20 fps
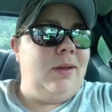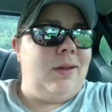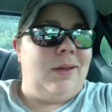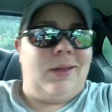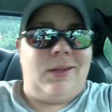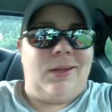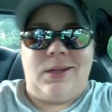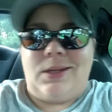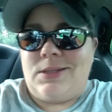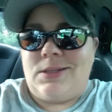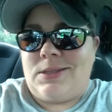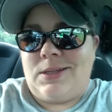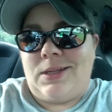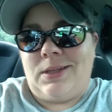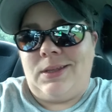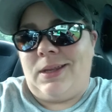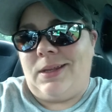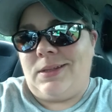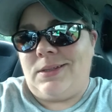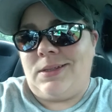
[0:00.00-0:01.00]
And I
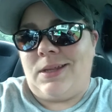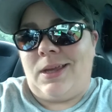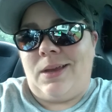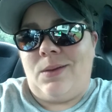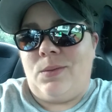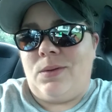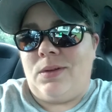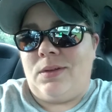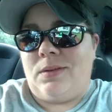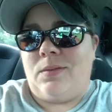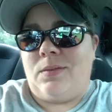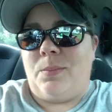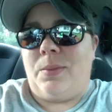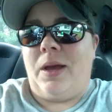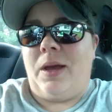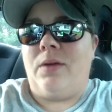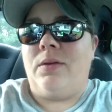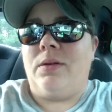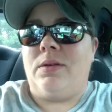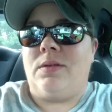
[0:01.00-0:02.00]
said, that's not what it's
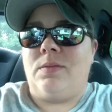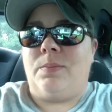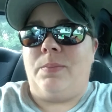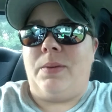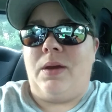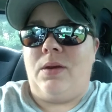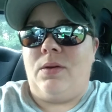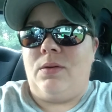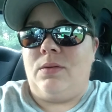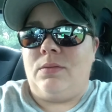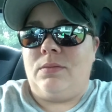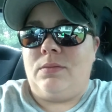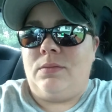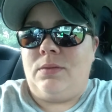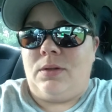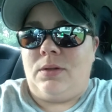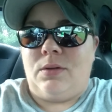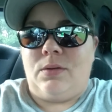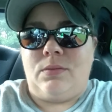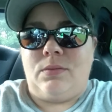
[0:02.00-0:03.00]
about. It's about,
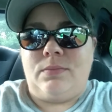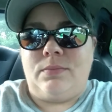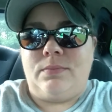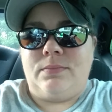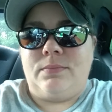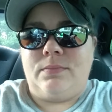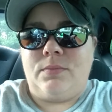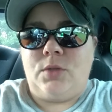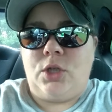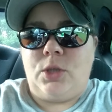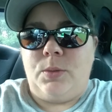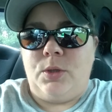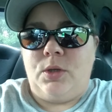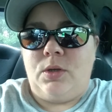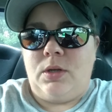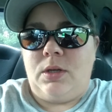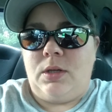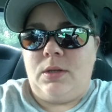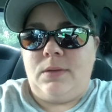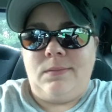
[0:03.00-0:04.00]
you know,
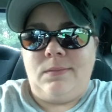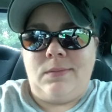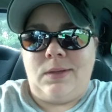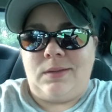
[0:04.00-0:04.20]
community.